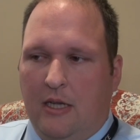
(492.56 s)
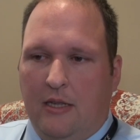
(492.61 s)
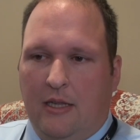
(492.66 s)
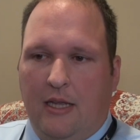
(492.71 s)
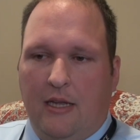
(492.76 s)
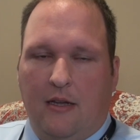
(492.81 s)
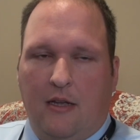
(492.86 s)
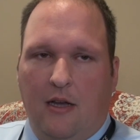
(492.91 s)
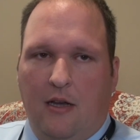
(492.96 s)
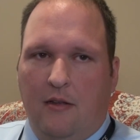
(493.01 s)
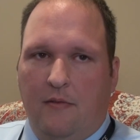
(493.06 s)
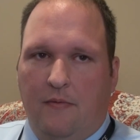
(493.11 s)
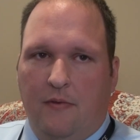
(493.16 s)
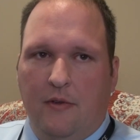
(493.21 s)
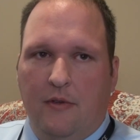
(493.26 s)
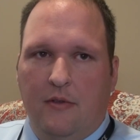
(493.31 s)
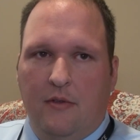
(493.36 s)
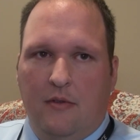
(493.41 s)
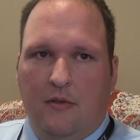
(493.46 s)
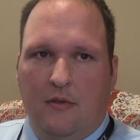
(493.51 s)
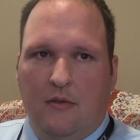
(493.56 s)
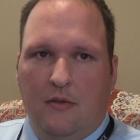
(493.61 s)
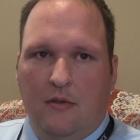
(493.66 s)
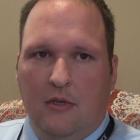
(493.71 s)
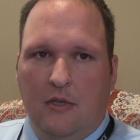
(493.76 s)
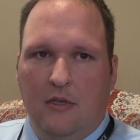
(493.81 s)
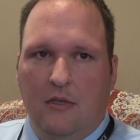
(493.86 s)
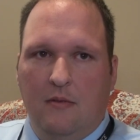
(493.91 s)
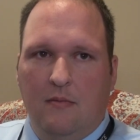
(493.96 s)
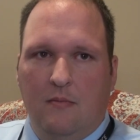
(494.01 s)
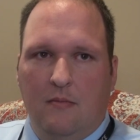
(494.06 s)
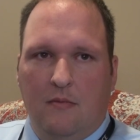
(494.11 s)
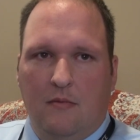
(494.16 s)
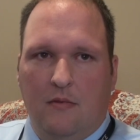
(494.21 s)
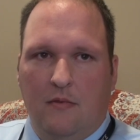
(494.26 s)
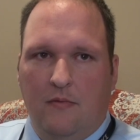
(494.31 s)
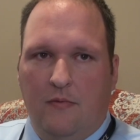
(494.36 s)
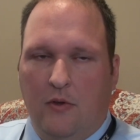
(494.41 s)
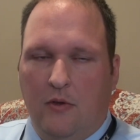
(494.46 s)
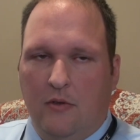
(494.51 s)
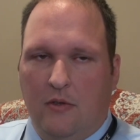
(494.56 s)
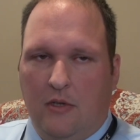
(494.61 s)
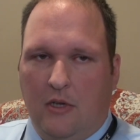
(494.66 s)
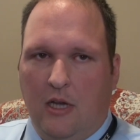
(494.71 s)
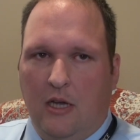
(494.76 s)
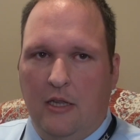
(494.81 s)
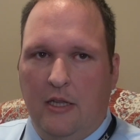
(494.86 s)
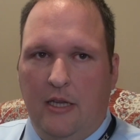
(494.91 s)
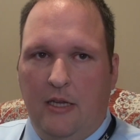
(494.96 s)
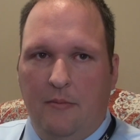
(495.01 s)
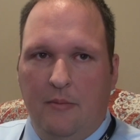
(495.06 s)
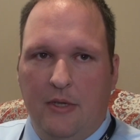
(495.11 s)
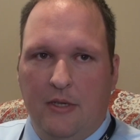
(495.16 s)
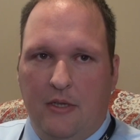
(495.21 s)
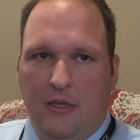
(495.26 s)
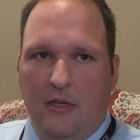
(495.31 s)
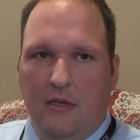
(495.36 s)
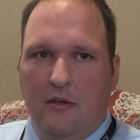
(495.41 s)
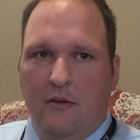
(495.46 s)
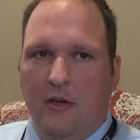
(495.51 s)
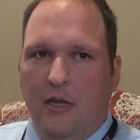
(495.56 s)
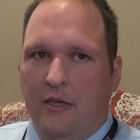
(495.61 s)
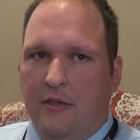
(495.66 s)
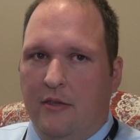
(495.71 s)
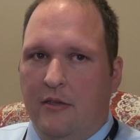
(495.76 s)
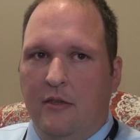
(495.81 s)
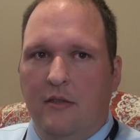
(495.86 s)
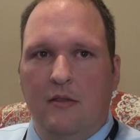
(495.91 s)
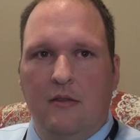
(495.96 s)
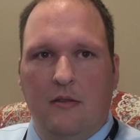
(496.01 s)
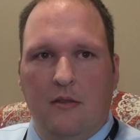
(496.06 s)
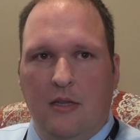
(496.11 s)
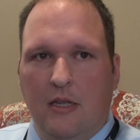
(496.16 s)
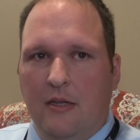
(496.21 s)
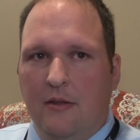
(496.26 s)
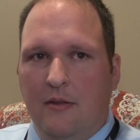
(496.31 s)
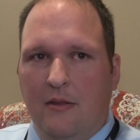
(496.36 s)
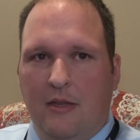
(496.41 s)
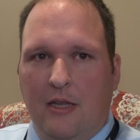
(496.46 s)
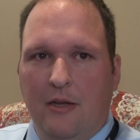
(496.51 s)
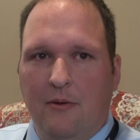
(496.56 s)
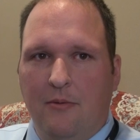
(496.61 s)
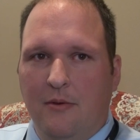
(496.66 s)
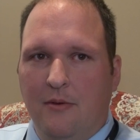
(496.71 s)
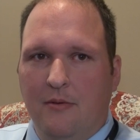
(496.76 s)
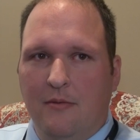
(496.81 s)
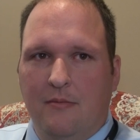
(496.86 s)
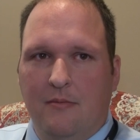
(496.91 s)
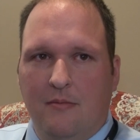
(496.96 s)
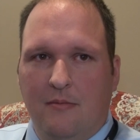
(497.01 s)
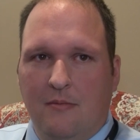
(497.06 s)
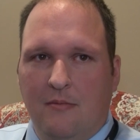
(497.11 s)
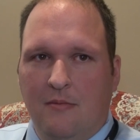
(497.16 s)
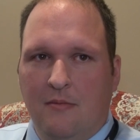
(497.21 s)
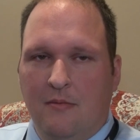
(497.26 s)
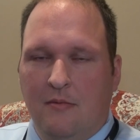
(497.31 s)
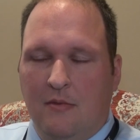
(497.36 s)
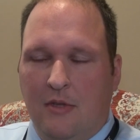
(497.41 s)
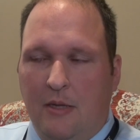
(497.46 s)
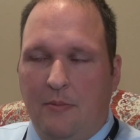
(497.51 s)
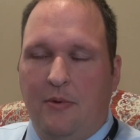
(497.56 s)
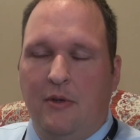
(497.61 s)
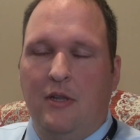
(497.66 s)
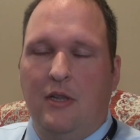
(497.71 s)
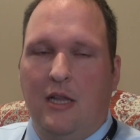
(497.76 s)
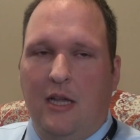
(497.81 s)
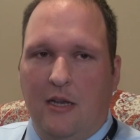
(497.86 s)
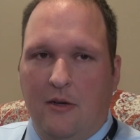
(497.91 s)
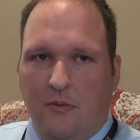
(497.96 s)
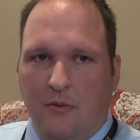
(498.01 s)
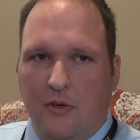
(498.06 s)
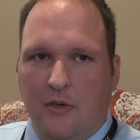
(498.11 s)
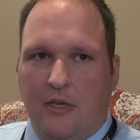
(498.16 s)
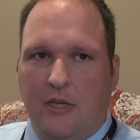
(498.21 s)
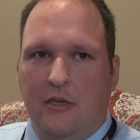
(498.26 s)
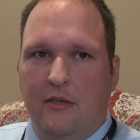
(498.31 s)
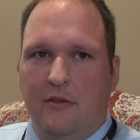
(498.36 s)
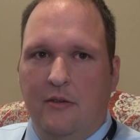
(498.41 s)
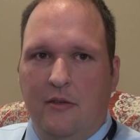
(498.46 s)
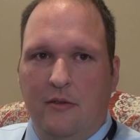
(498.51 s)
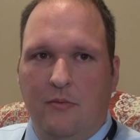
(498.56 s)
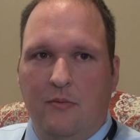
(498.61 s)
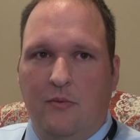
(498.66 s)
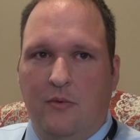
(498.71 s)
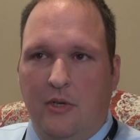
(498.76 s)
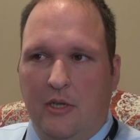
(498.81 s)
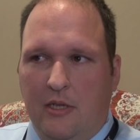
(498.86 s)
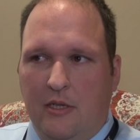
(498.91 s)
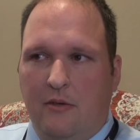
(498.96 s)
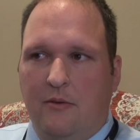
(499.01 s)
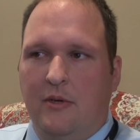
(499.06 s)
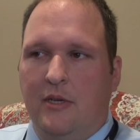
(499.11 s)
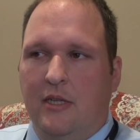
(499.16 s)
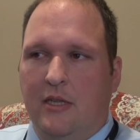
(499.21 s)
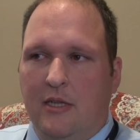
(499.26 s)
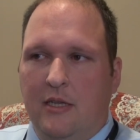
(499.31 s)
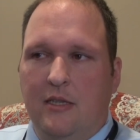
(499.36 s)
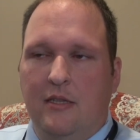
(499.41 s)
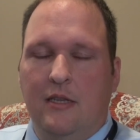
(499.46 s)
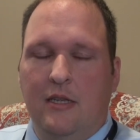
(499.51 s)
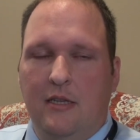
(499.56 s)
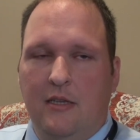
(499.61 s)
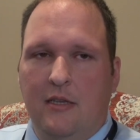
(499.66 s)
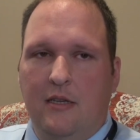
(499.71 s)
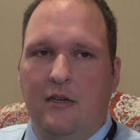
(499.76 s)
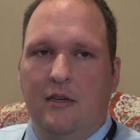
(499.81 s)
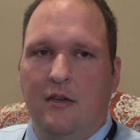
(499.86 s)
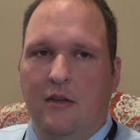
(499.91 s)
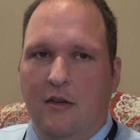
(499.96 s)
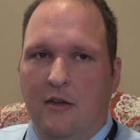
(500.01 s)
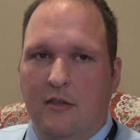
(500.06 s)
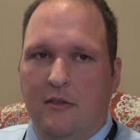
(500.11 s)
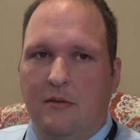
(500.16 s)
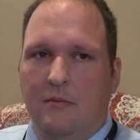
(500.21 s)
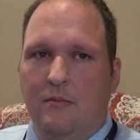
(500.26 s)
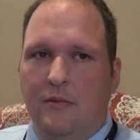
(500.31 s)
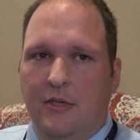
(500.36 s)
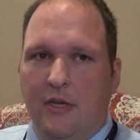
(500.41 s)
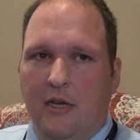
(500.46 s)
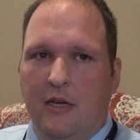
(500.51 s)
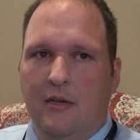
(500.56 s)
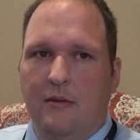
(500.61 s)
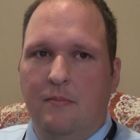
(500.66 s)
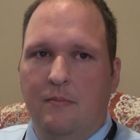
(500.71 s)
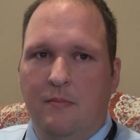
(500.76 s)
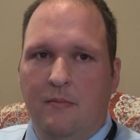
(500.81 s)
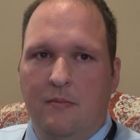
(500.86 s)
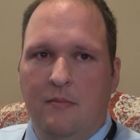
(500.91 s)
that conference, folks, Colleen, Misty, and Gretchen, they put a lot of work into it really quickly, and they did an awesome job.